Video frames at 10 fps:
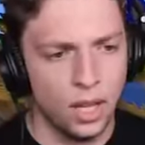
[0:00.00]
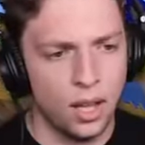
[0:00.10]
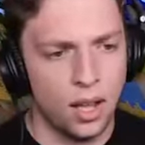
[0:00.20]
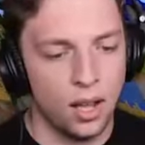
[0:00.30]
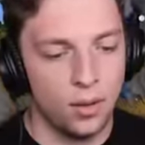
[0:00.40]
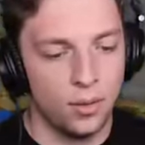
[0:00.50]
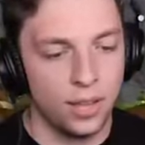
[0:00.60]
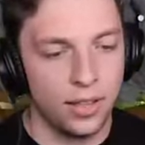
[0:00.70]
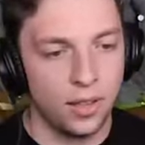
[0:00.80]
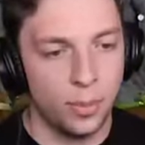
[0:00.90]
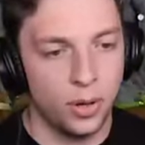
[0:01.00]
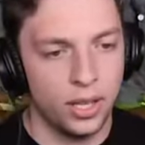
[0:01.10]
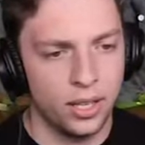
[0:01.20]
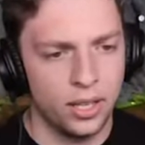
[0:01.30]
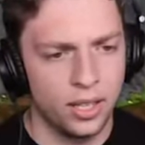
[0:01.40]
Oh, well, that's Wait, the point. How
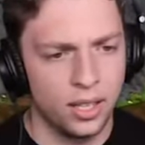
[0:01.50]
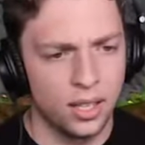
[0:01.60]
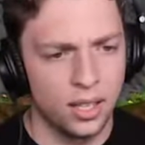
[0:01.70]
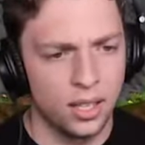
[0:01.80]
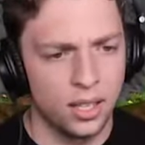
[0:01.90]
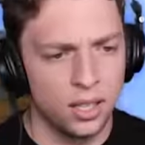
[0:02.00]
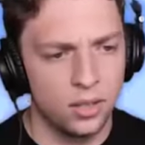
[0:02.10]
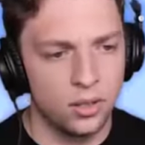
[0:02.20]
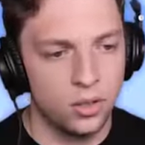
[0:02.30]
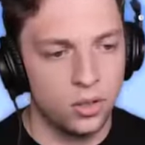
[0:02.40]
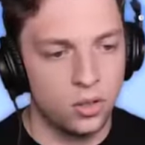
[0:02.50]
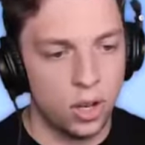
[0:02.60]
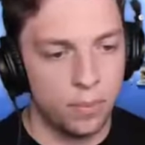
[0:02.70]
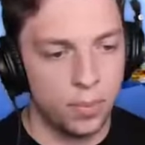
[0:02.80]
did you get up there all the way? John? Just okay, jump.